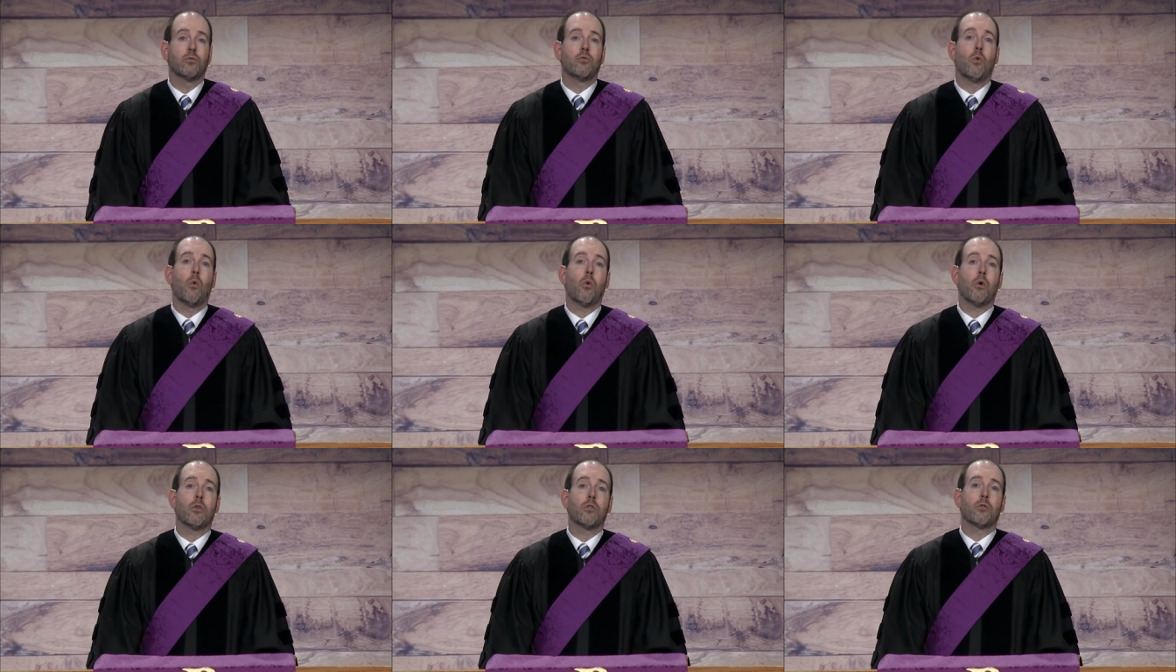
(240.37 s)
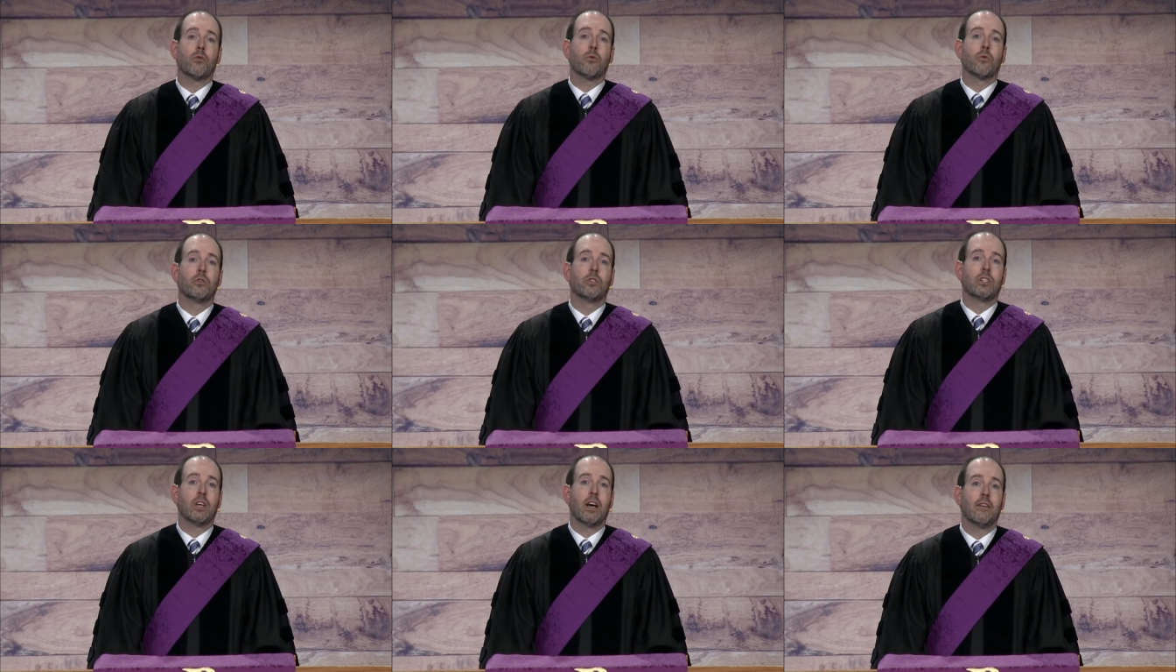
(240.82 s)
4
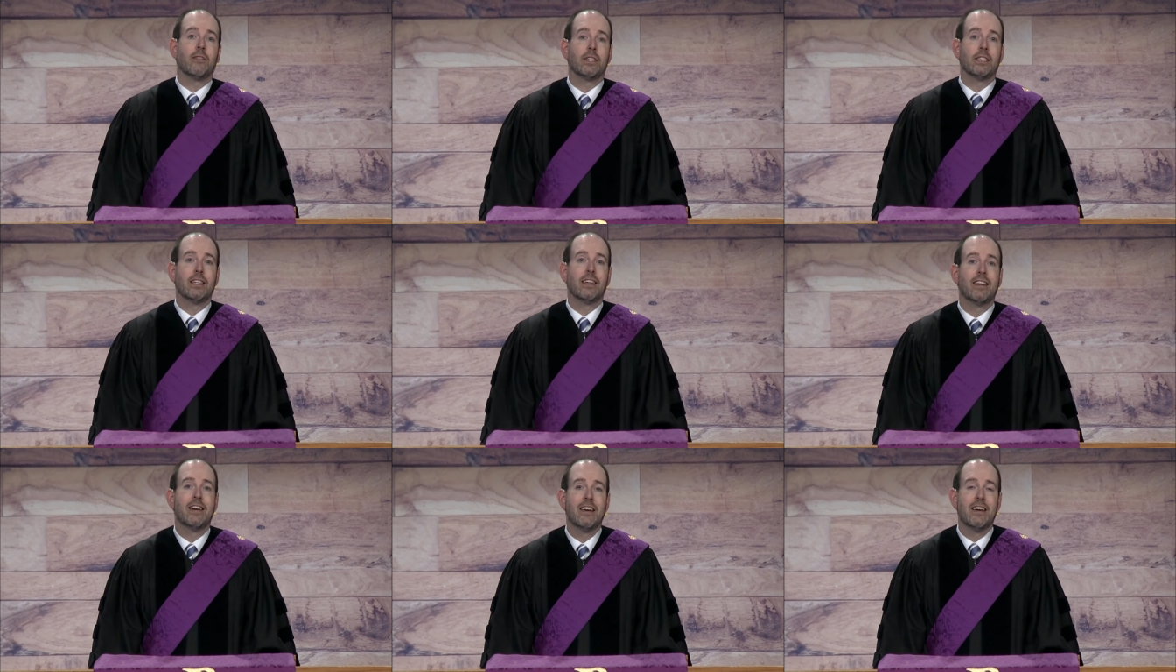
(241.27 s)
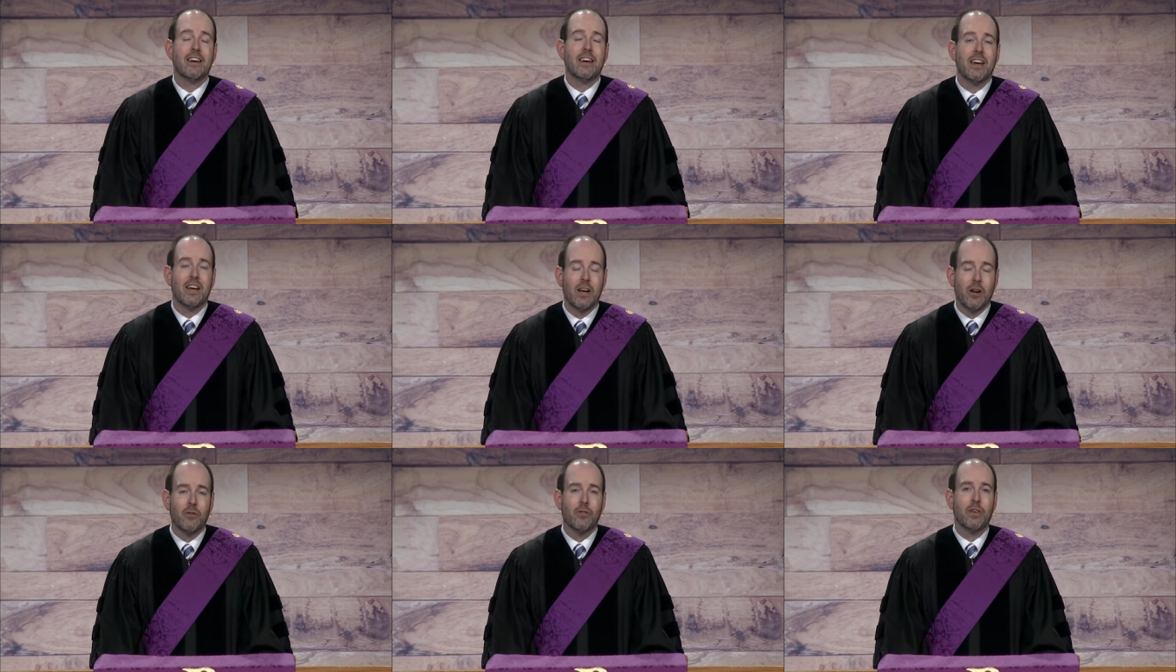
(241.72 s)
through 7.
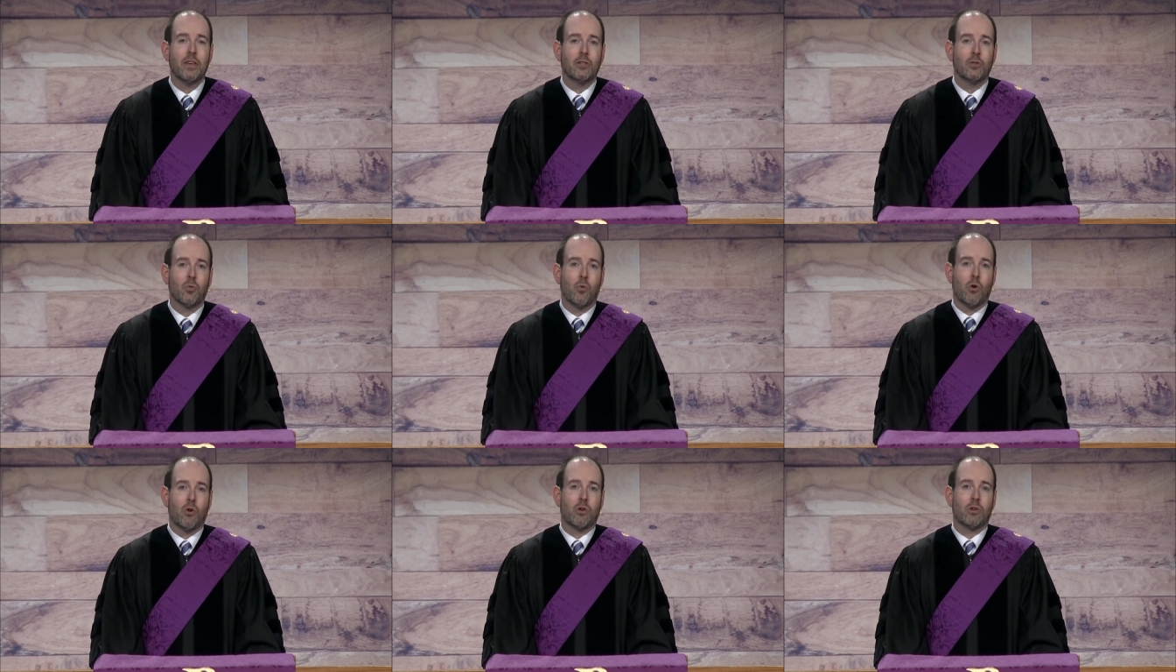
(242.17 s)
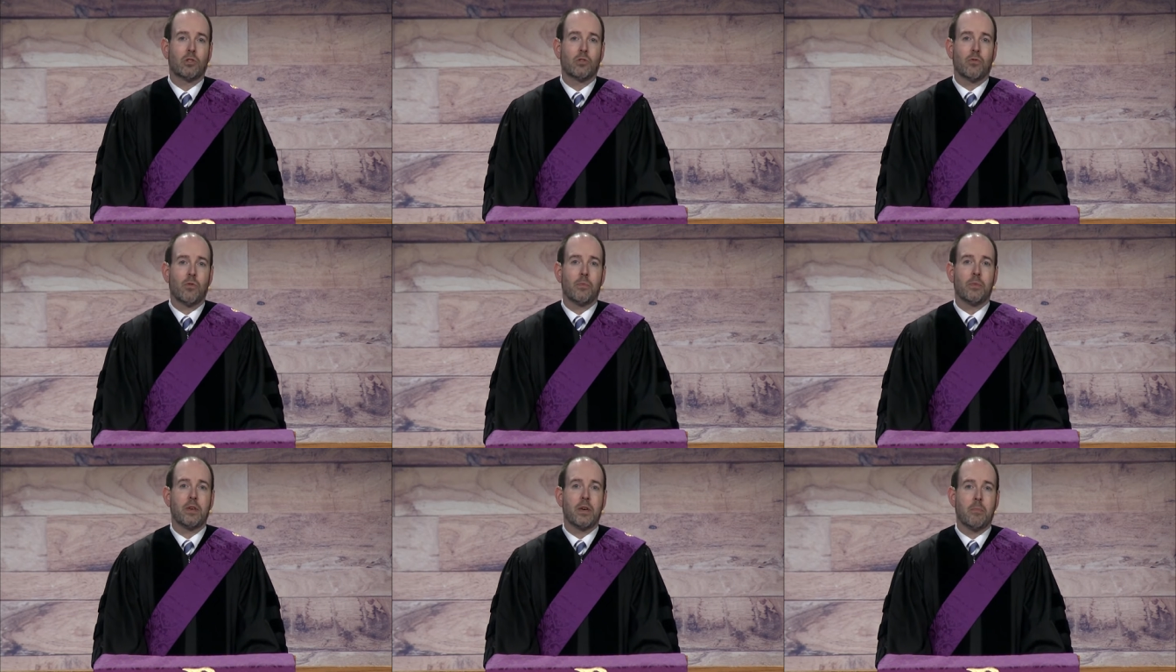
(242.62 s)
Hear these words
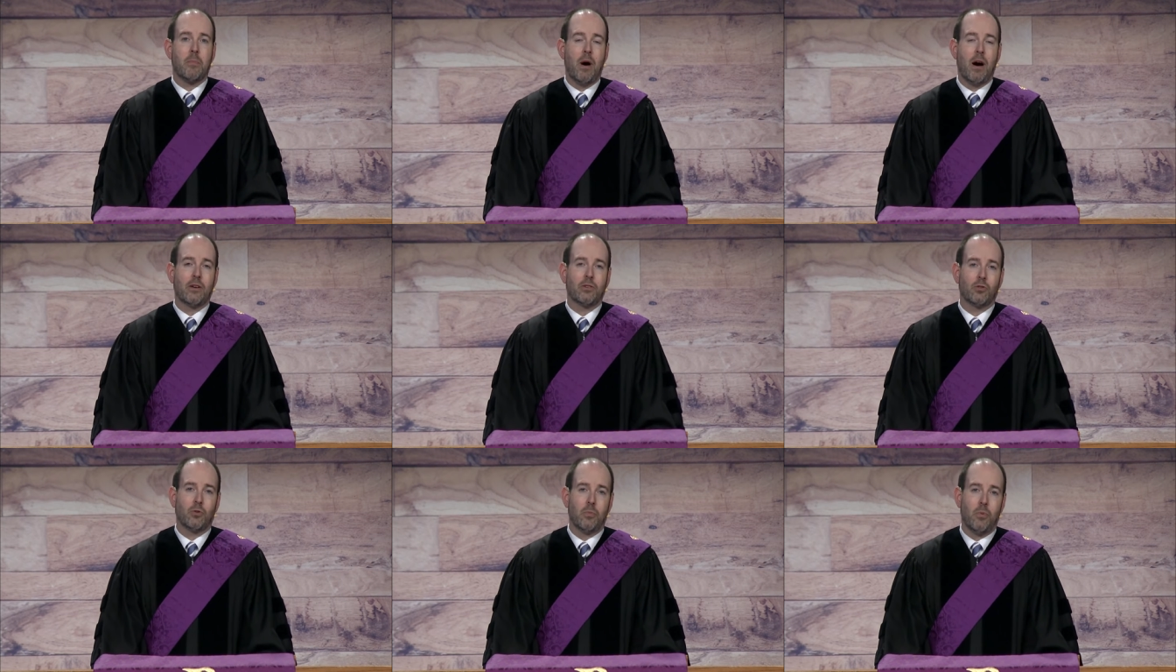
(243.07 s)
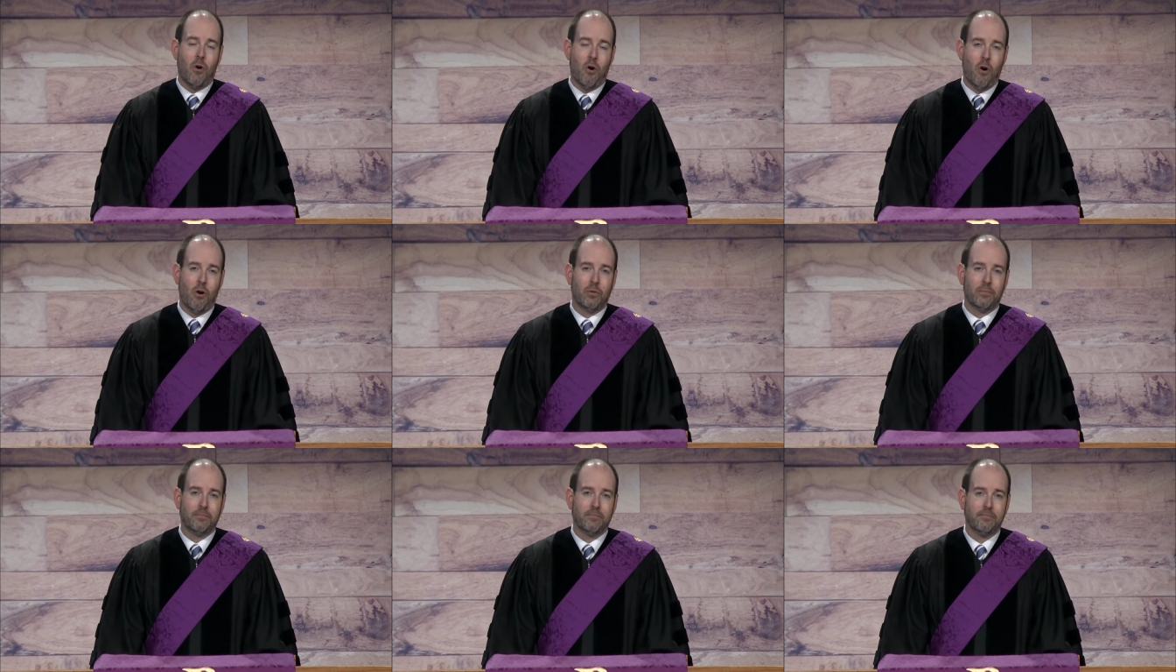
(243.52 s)
from the Apostle
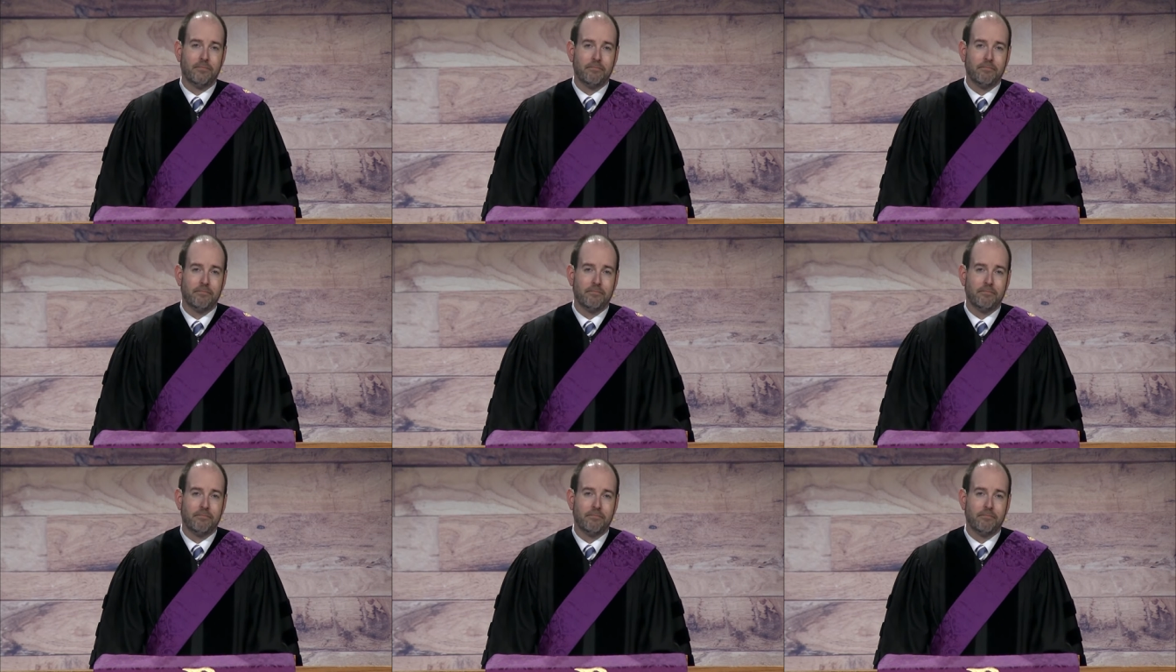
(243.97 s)
Paul.